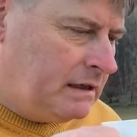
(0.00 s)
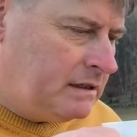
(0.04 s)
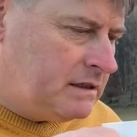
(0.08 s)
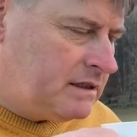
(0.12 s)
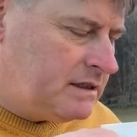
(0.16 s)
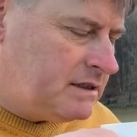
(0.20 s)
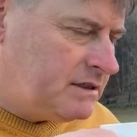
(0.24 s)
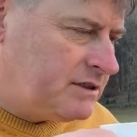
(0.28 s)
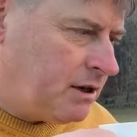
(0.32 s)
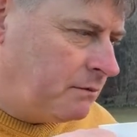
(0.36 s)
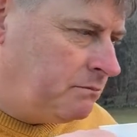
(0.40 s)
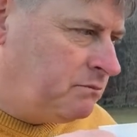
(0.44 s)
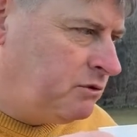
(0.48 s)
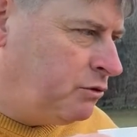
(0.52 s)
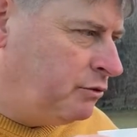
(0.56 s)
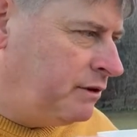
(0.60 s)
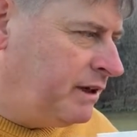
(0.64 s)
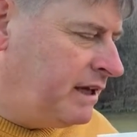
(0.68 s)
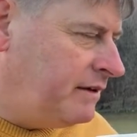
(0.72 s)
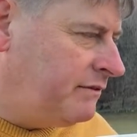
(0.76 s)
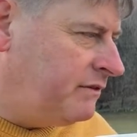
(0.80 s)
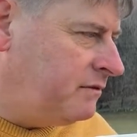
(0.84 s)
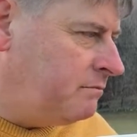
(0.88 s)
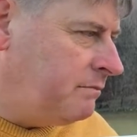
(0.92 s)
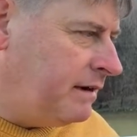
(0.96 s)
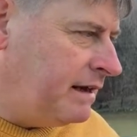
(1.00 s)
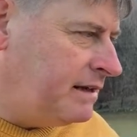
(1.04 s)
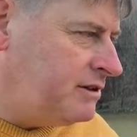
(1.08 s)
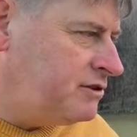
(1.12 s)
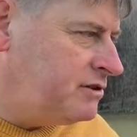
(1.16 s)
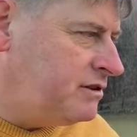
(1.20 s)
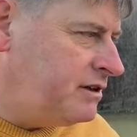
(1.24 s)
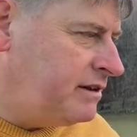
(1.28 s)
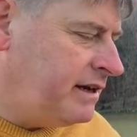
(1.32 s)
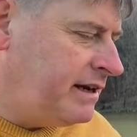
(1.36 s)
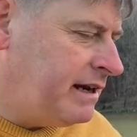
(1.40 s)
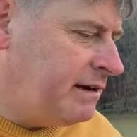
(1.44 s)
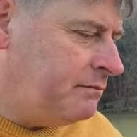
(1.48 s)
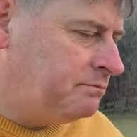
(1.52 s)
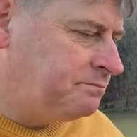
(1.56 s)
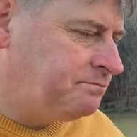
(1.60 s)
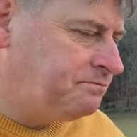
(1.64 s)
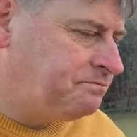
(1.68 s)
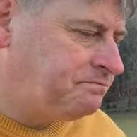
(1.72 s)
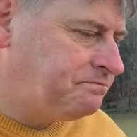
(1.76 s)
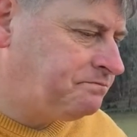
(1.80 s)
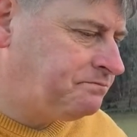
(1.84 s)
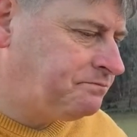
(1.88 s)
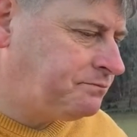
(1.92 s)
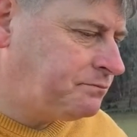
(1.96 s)
Some don't even mention the name
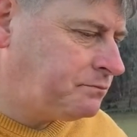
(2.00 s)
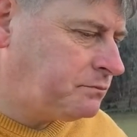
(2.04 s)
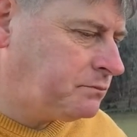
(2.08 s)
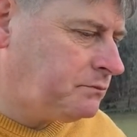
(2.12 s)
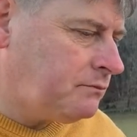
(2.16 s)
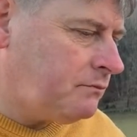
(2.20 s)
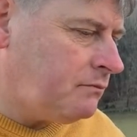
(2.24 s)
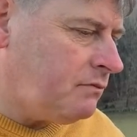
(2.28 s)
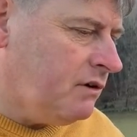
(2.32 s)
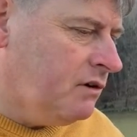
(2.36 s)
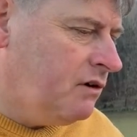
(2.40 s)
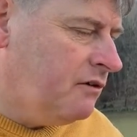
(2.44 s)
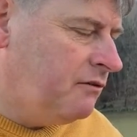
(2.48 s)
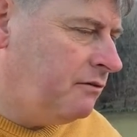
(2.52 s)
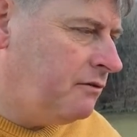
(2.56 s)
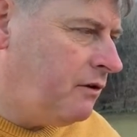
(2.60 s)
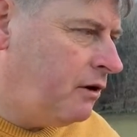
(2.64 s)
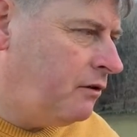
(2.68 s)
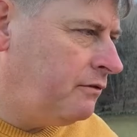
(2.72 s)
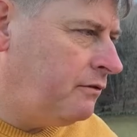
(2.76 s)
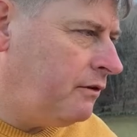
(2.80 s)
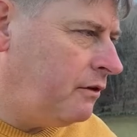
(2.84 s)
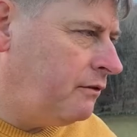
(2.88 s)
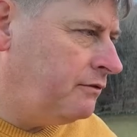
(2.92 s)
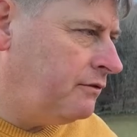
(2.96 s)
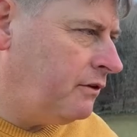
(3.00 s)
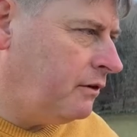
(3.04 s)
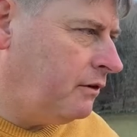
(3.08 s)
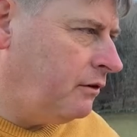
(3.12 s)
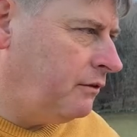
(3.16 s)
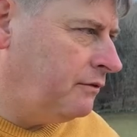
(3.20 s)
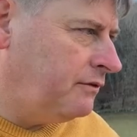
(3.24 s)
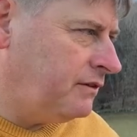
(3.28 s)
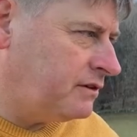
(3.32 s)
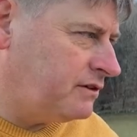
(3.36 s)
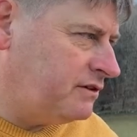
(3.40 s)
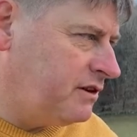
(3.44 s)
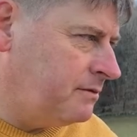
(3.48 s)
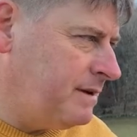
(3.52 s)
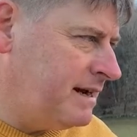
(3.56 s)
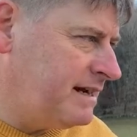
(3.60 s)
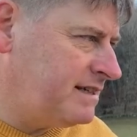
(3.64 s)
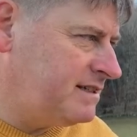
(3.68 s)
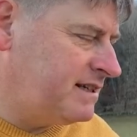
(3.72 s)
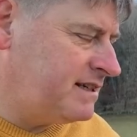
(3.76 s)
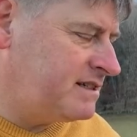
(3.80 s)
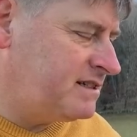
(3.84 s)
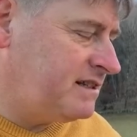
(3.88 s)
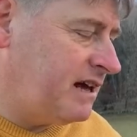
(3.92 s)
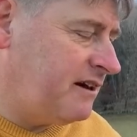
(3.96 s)
of their
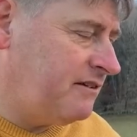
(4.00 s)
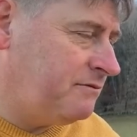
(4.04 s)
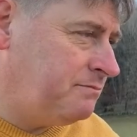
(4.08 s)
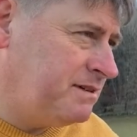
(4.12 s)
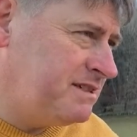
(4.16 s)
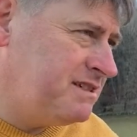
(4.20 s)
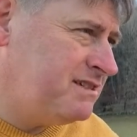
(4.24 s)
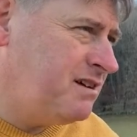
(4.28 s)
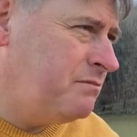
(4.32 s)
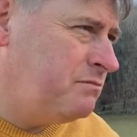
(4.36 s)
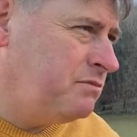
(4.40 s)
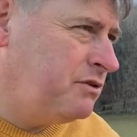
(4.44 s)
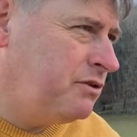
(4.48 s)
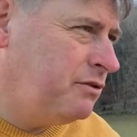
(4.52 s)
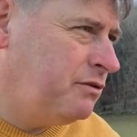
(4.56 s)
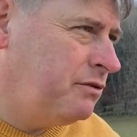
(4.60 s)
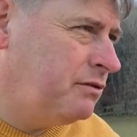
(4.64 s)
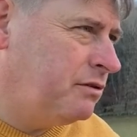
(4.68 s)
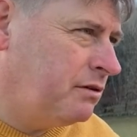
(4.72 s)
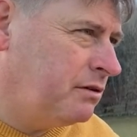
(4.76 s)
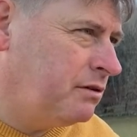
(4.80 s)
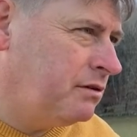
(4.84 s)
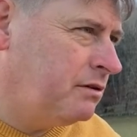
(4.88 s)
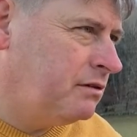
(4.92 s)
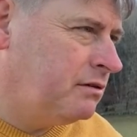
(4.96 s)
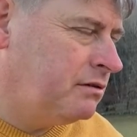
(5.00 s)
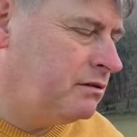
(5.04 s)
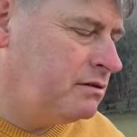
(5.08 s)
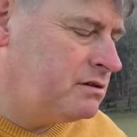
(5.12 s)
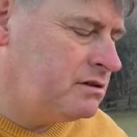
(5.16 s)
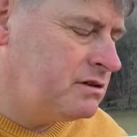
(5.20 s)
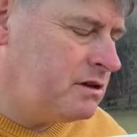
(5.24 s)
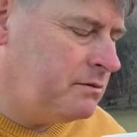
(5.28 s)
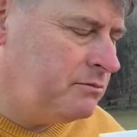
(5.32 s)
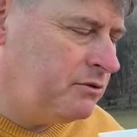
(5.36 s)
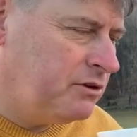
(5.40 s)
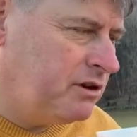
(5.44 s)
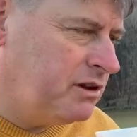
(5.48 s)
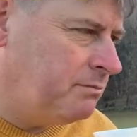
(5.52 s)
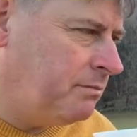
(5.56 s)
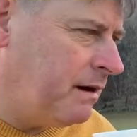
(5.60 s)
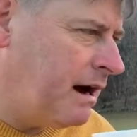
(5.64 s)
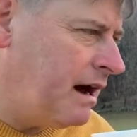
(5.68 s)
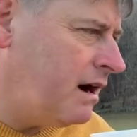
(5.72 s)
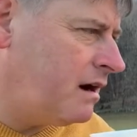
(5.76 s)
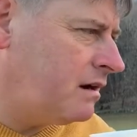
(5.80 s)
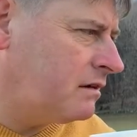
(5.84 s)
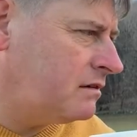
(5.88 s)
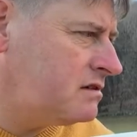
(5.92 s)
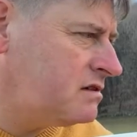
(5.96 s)
domestic staff, but some do. The
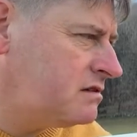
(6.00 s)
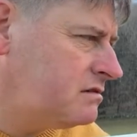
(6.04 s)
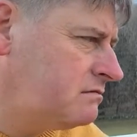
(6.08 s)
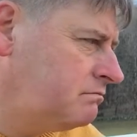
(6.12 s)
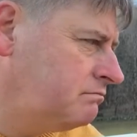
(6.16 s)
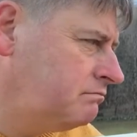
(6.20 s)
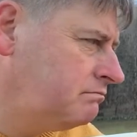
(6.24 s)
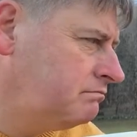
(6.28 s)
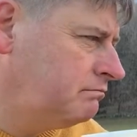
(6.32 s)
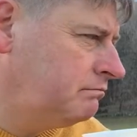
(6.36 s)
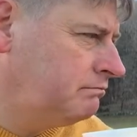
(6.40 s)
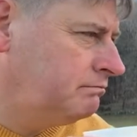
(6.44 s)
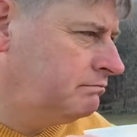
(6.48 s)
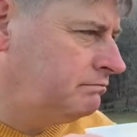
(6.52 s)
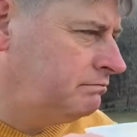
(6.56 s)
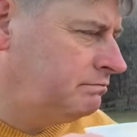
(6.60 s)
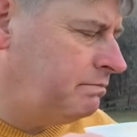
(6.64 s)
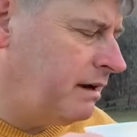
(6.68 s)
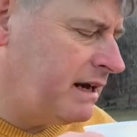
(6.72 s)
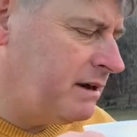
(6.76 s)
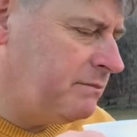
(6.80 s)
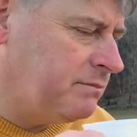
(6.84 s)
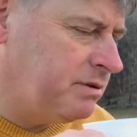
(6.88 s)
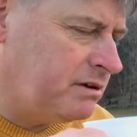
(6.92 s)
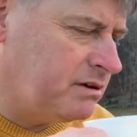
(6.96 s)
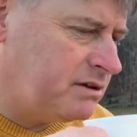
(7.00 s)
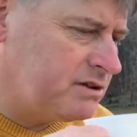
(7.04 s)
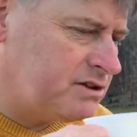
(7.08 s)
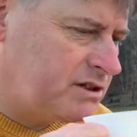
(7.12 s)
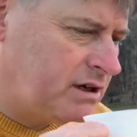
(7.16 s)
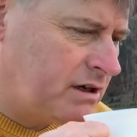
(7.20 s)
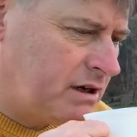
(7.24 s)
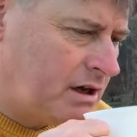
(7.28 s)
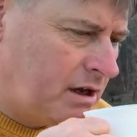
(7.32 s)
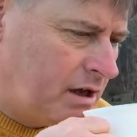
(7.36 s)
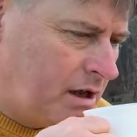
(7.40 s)
bards, pipers.